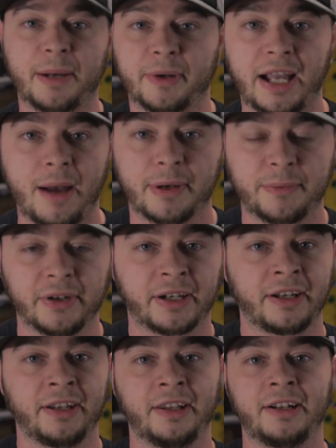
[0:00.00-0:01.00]
up a comic
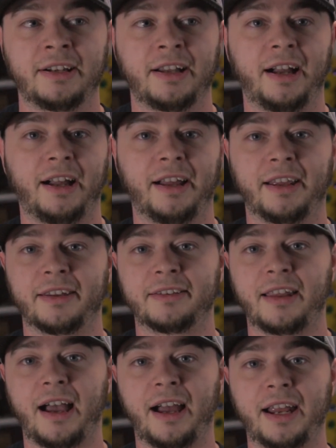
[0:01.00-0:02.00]
book.
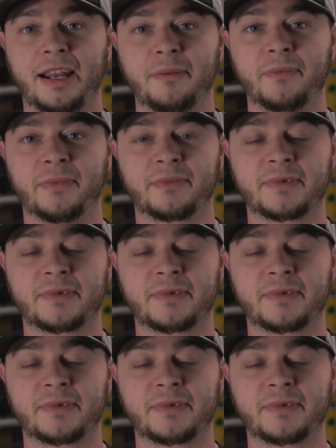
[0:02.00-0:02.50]
I'm